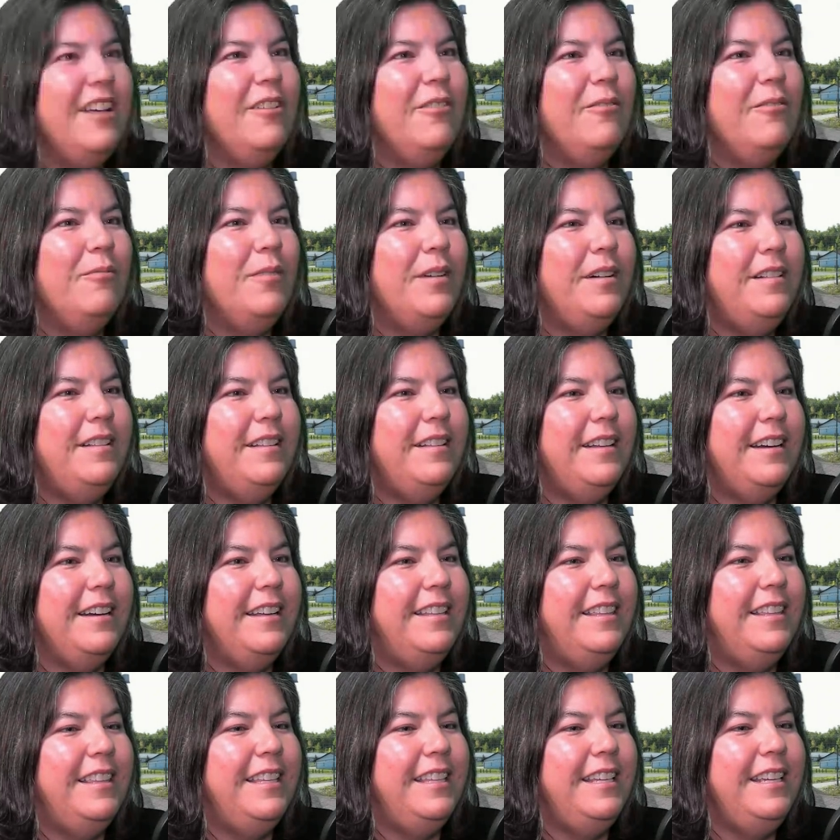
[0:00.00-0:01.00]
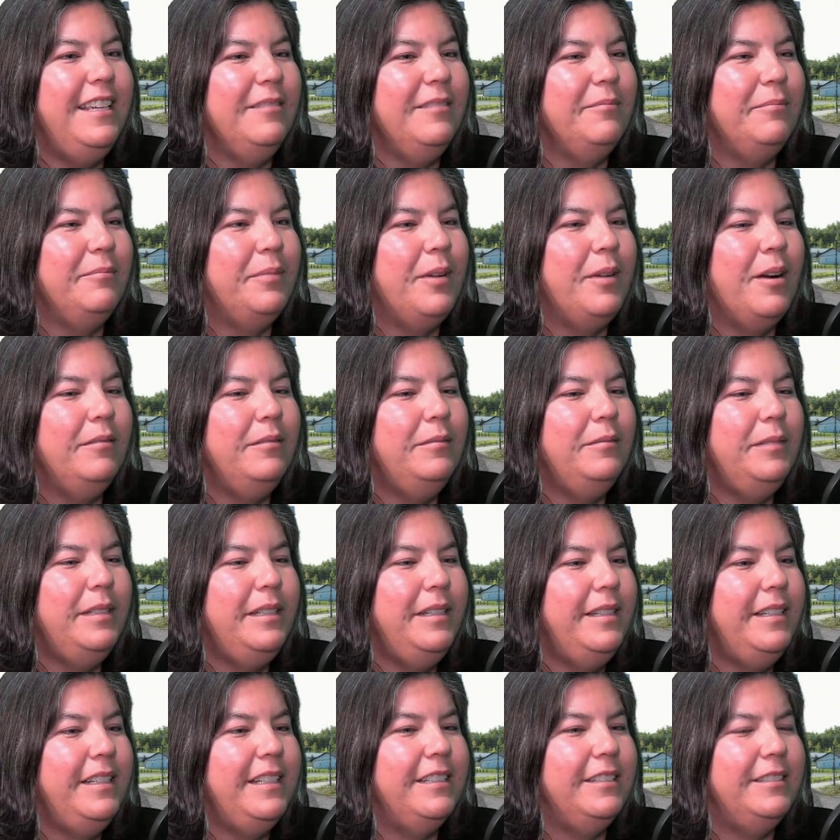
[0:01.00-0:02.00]
Well, I think it
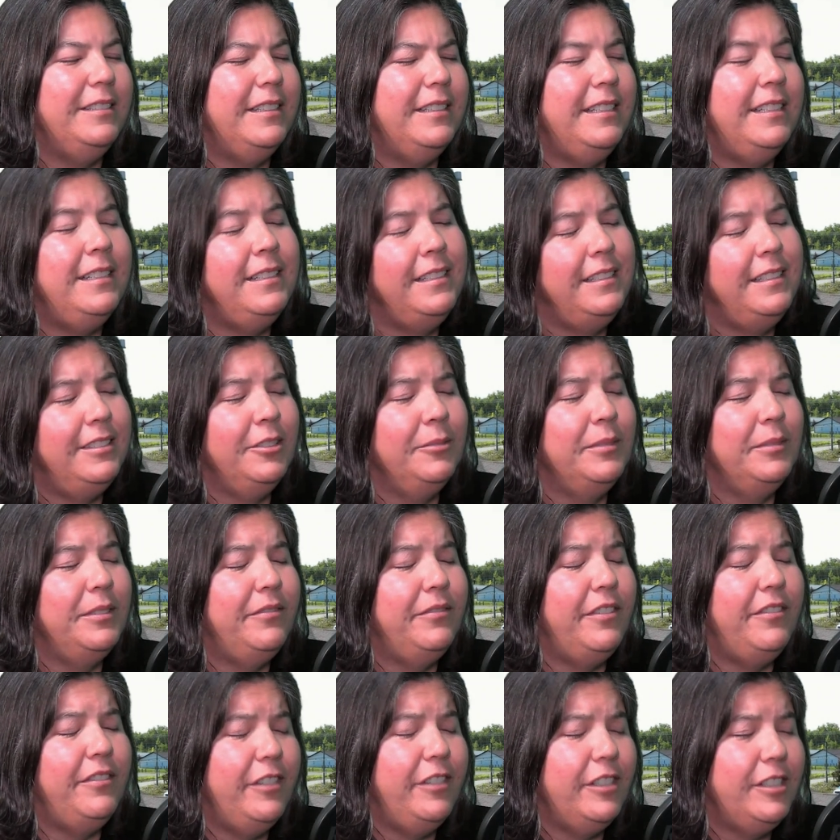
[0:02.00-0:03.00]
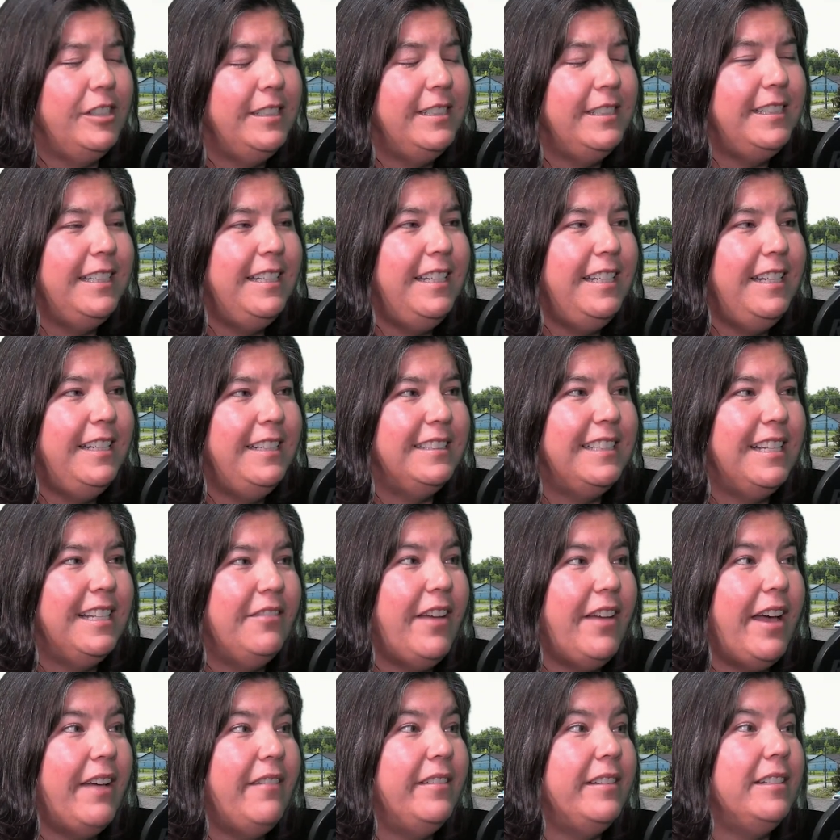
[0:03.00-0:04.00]
probably in terms of efficiency, instead of
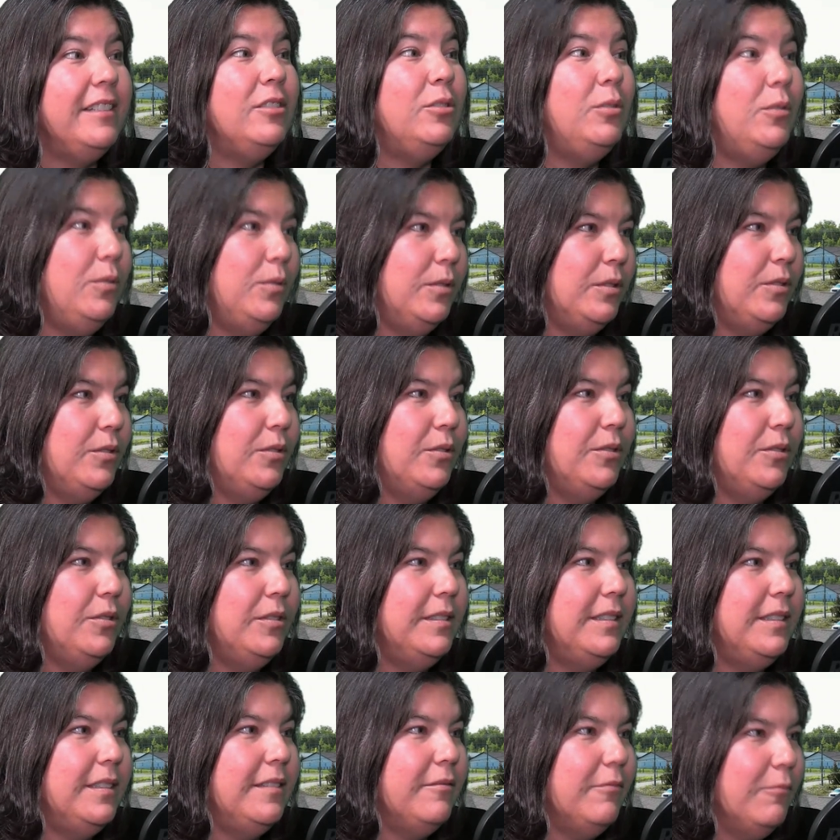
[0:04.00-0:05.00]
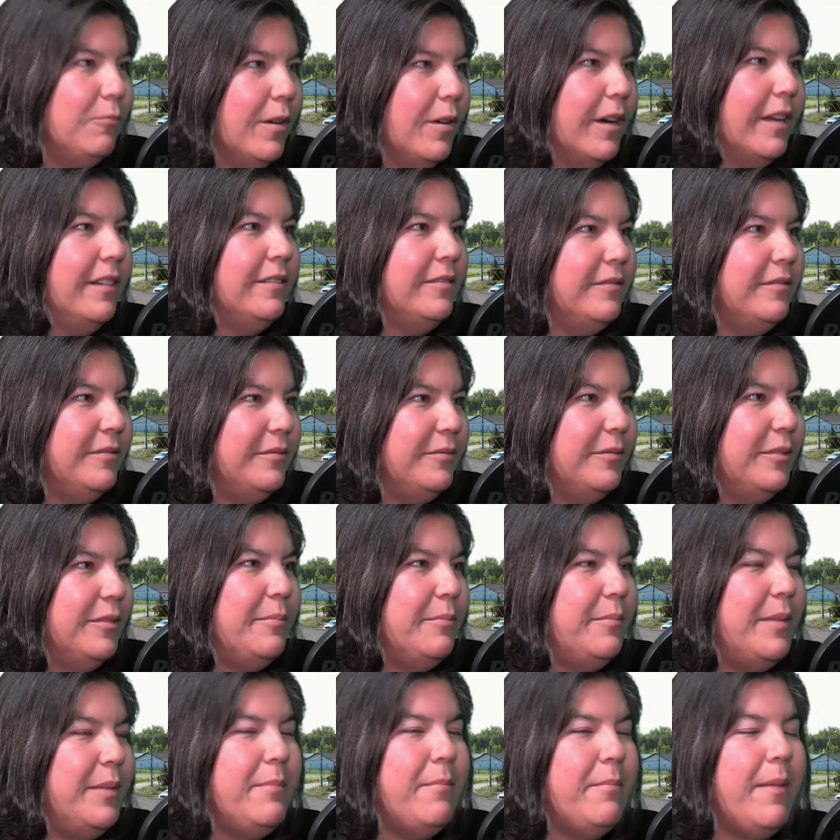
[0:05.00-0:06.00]
having 2 schools, 1
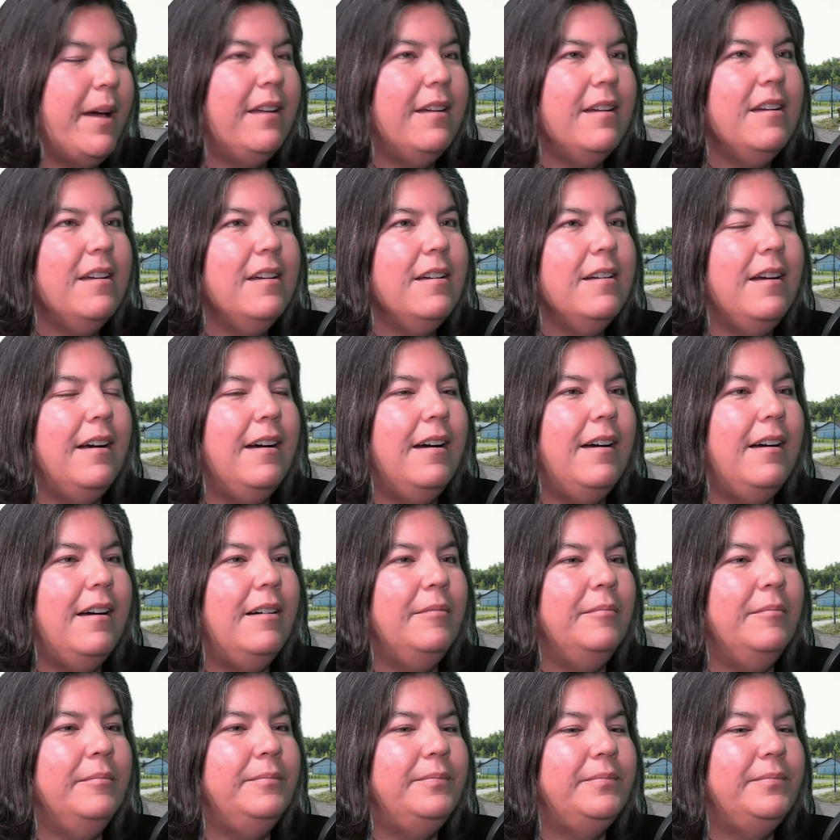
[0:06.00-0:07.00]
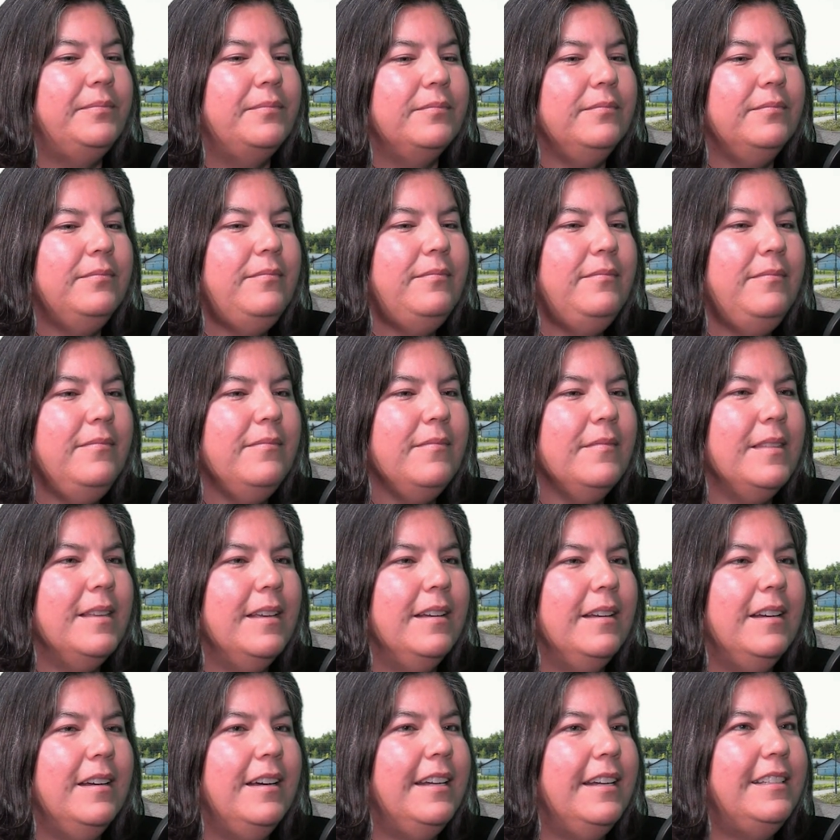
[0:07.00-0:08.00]
would be better.
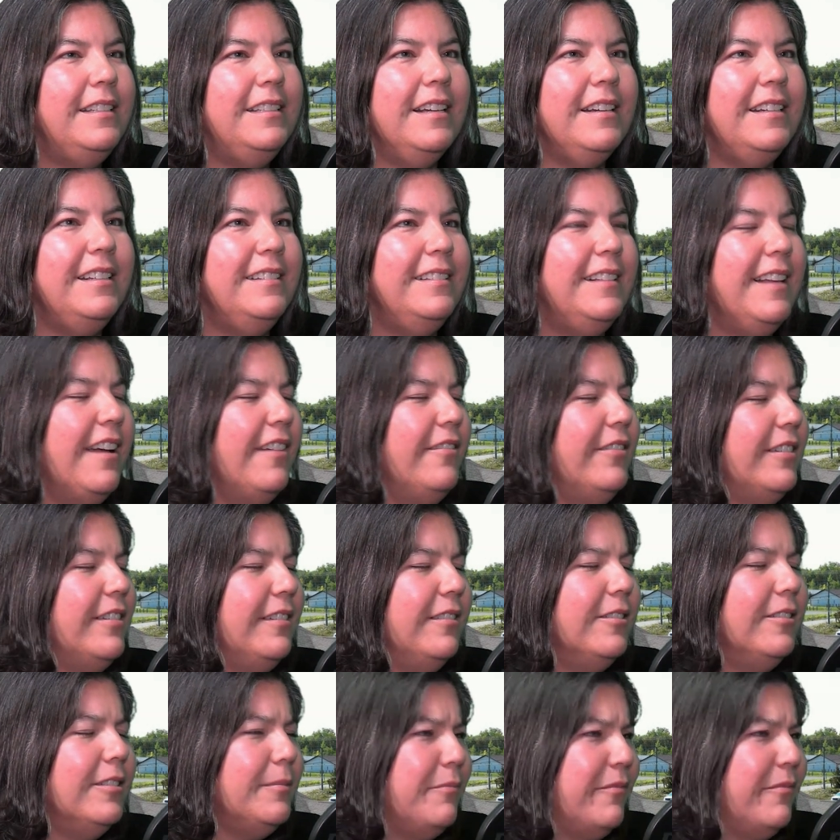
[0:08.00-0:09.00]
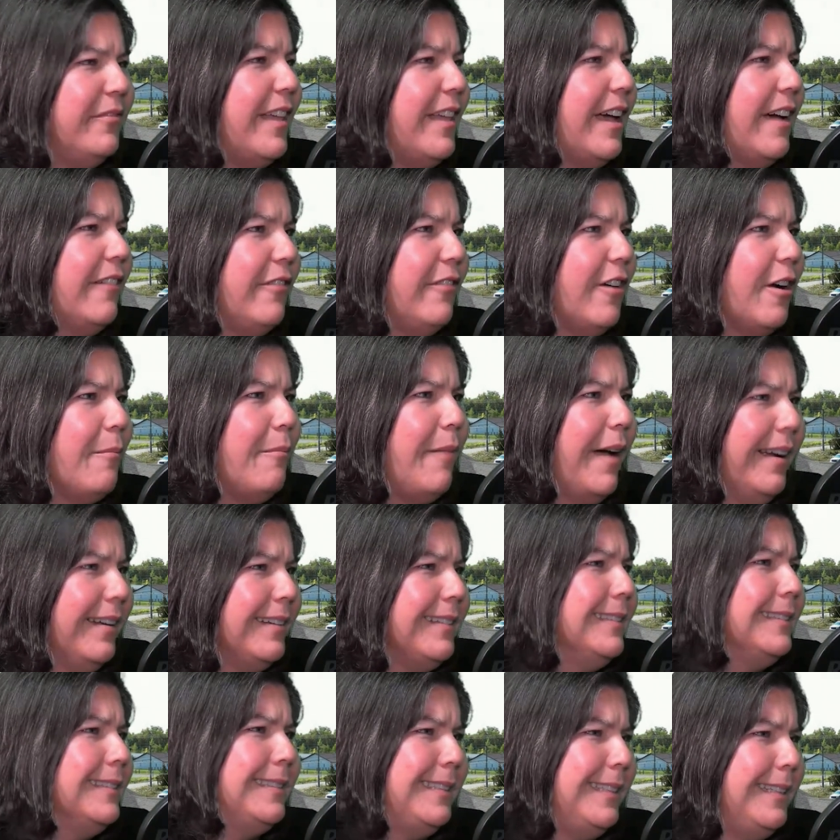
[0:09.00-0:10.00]
I haven't looked that far back
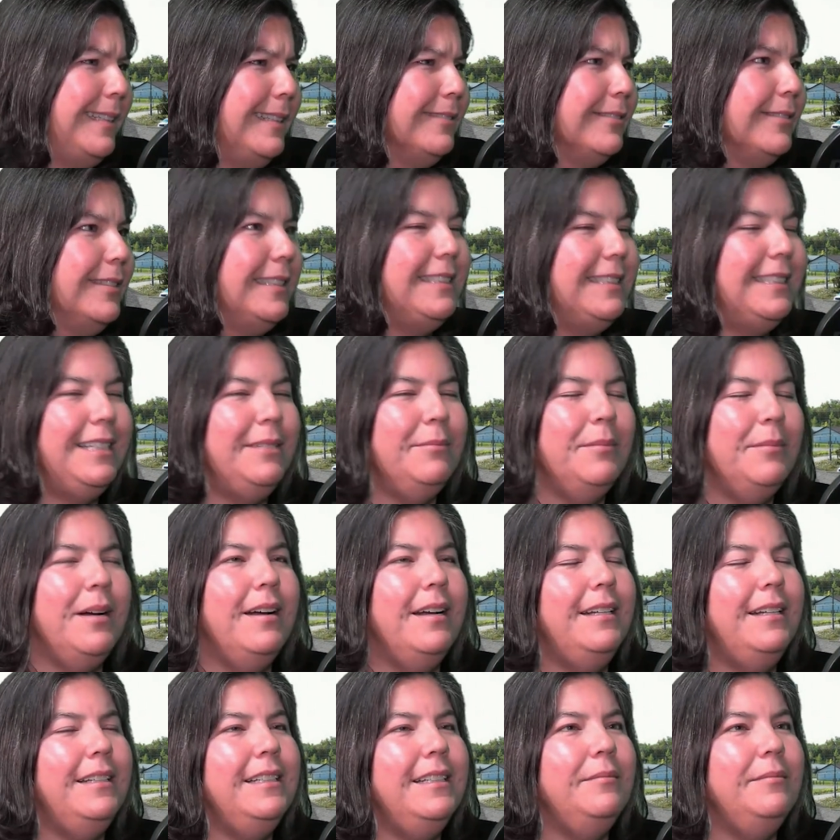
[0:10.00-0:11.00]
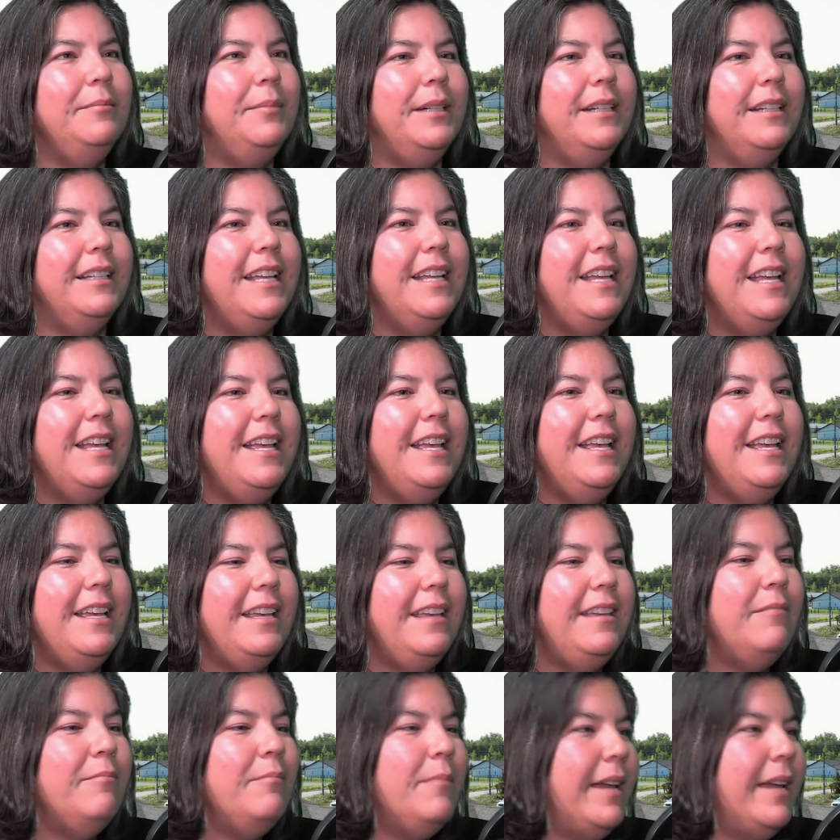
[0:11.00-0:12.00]
to see the reasoning behind it, but
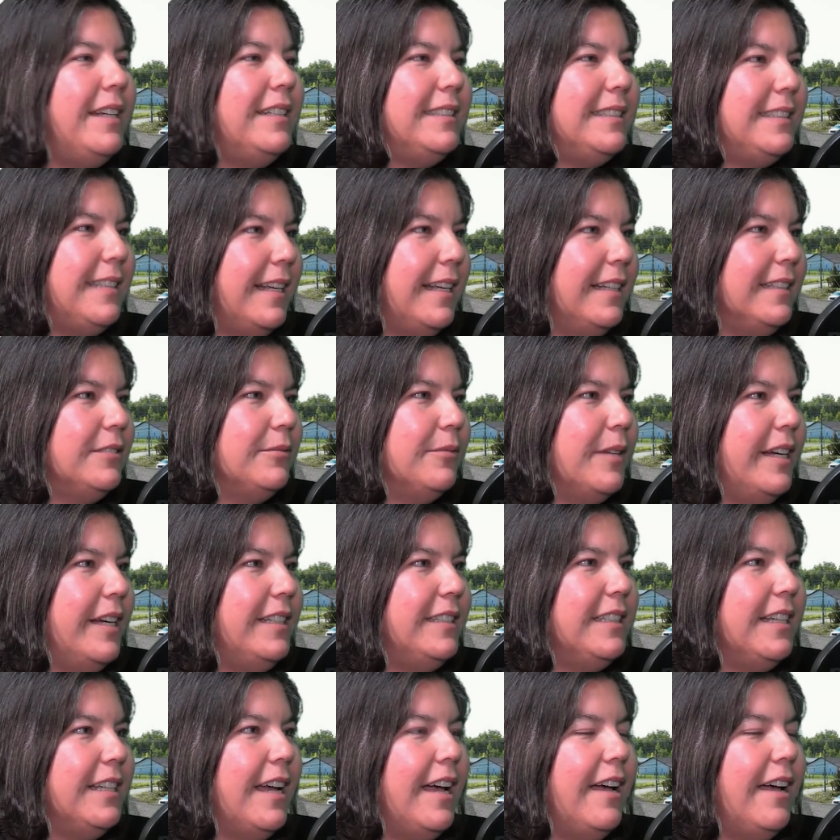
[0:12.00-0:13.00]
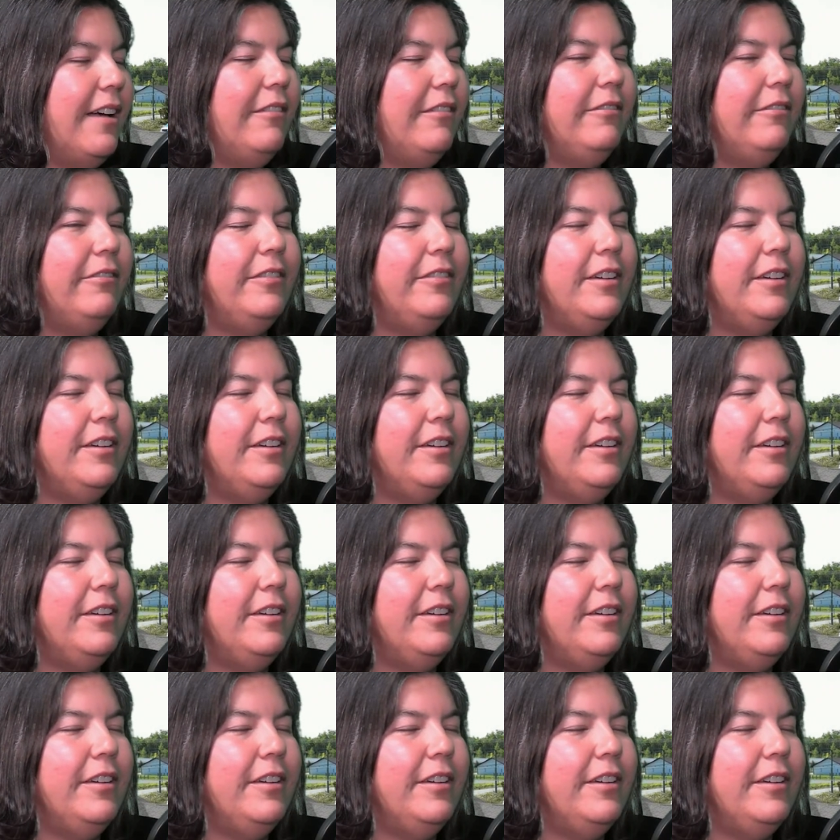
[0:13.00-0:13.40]
it makes sense, right, to have